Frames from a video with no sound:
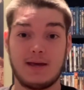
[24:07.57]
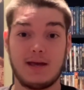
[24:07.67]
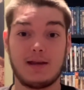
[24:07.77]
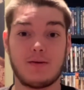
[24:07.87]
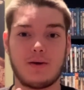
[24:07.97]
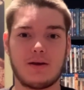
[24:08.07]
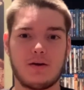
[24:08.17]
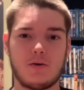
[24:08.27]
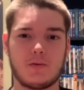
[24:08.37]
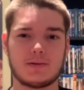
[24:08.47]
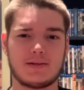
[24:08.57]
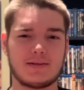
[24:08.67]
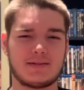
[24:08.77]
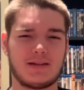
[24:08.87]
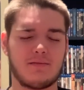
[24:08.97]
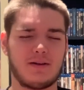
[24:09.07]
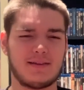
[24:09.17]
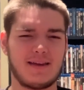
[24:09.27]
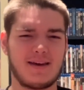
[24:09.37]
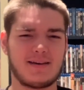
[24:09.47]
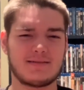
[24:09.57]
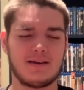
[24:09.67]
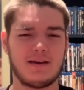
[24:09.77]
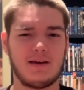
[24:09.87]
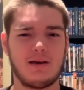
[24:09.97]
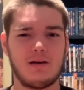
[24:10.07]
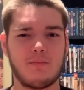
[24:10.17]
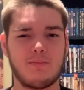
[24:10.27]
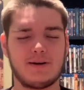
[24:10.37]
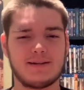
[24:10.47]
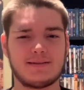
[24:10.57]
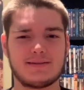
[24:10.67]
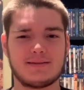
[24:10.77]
innuendos and stuff like that, but,